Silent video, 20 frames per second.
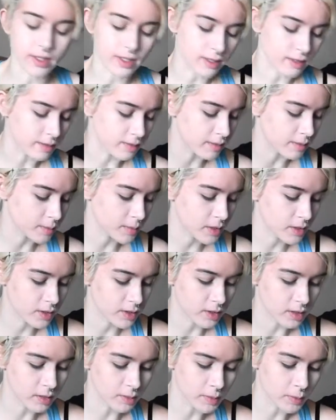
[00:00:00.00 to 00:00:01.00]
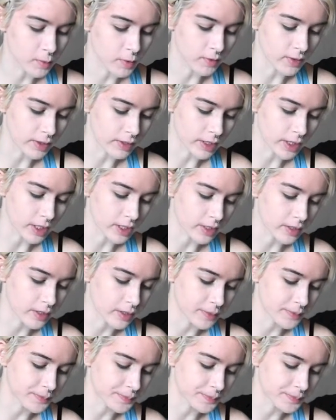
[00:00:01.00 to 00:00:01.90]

I'm gonna use a little bit more foundation